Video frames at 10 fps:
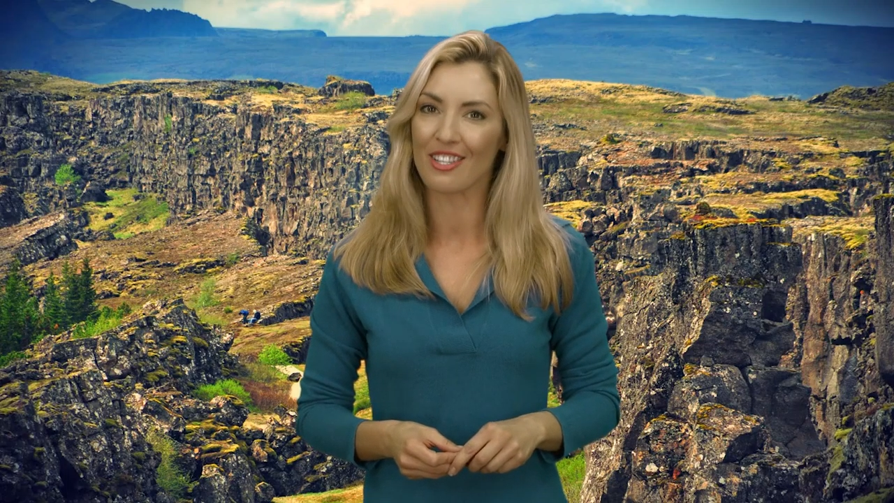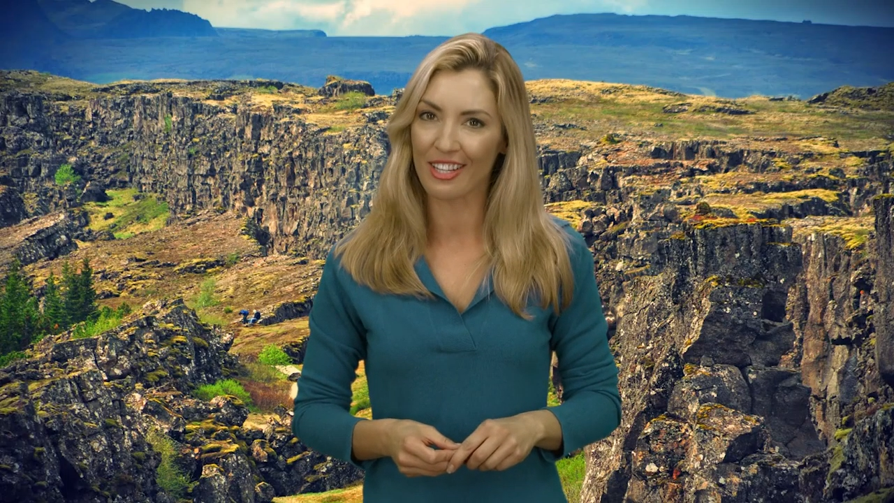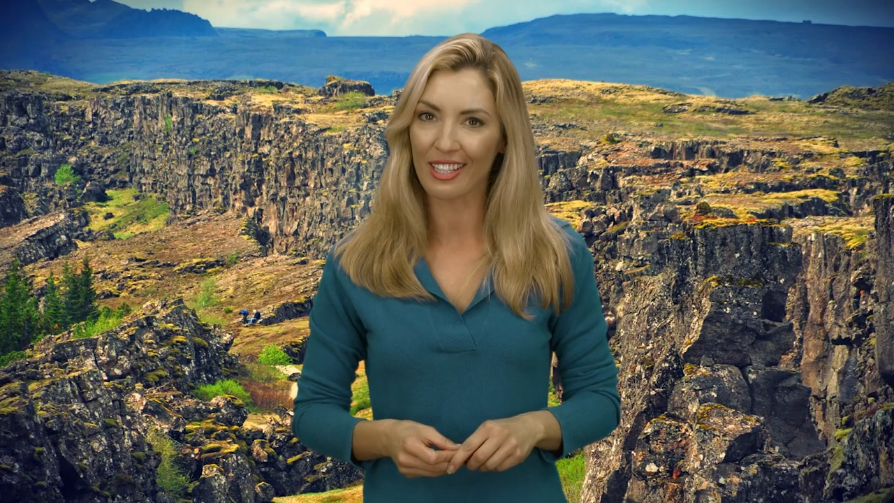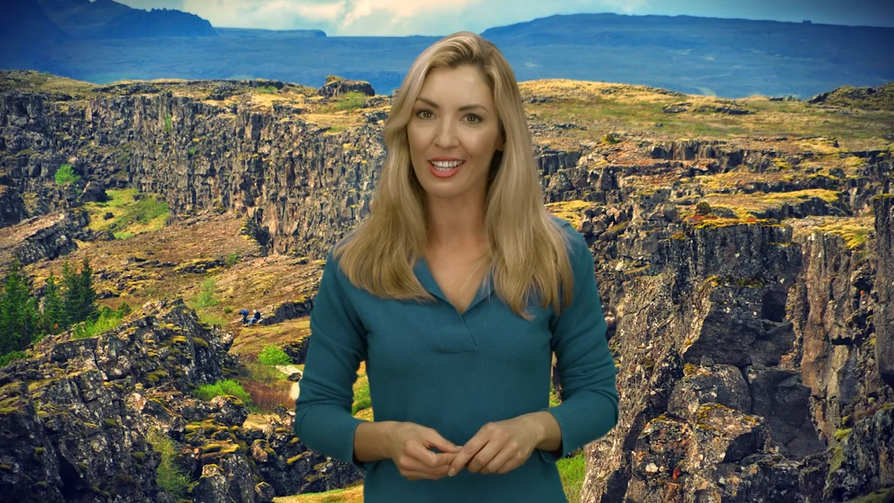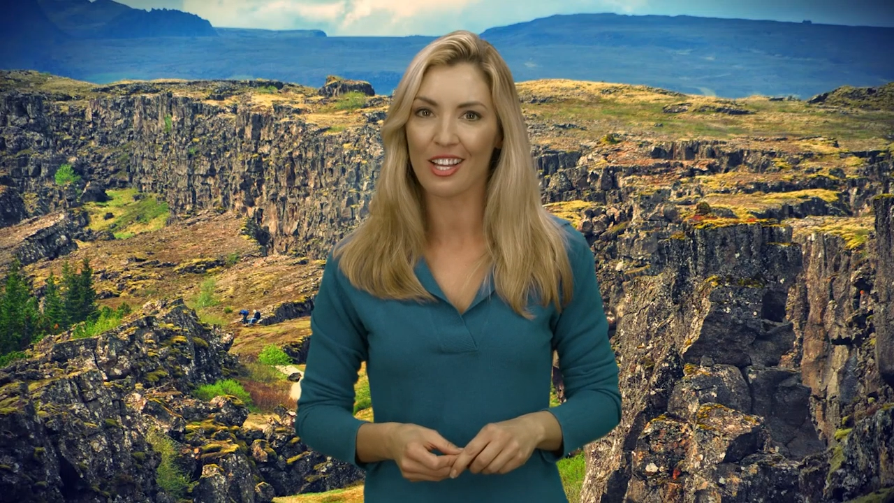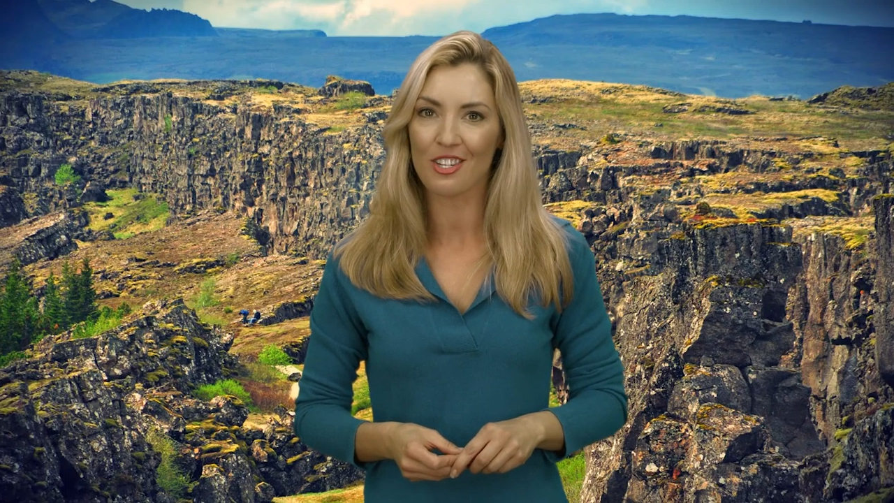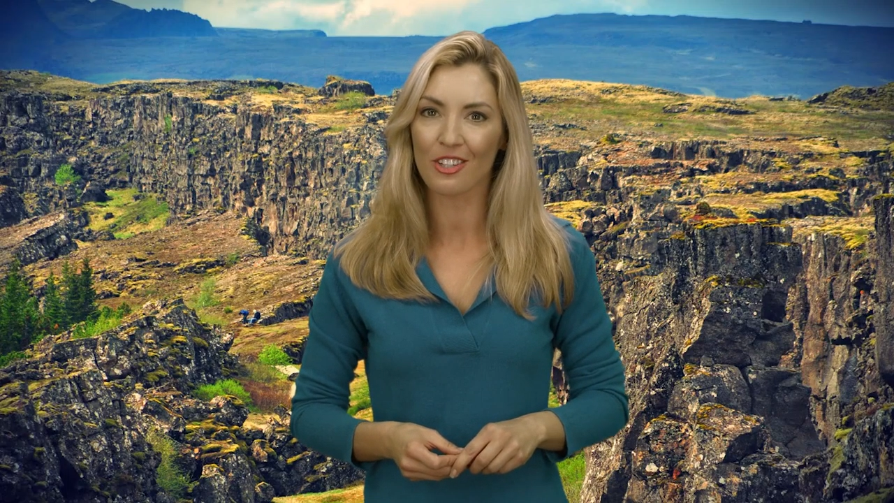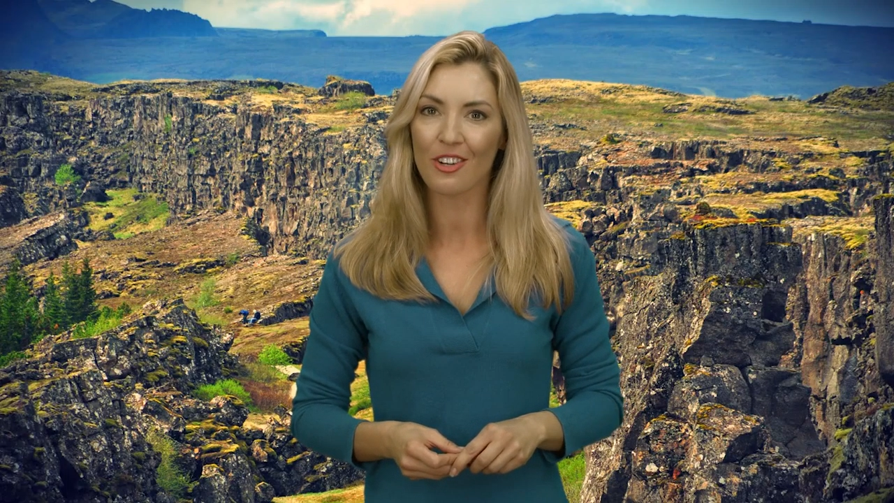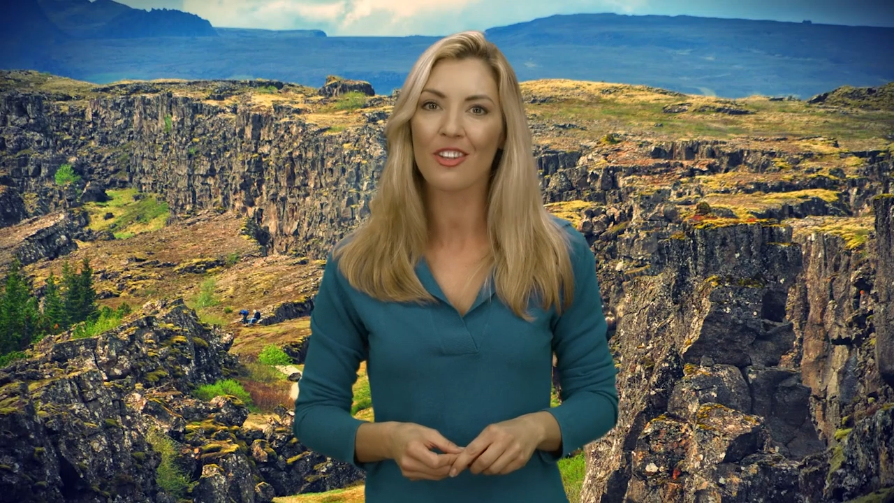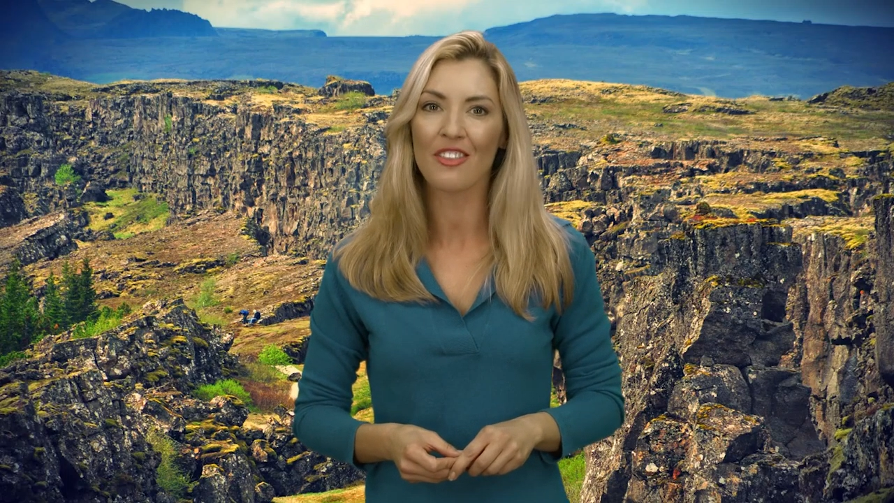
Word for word: and geological